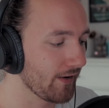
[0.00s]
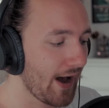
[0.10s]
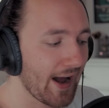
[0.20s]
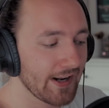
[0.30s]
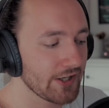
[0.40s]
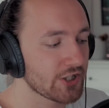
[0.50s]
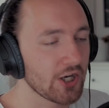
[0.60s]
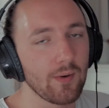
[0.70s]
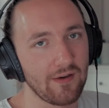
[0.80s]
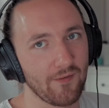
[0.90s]
Han and
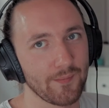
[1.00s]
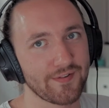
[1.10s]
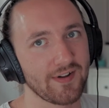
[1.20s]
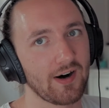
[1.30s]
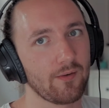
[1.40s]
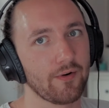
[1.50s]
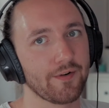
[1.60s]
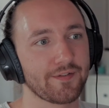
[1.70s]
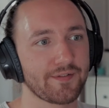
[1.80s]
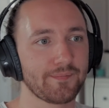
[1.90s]
Chewie from Star Wars.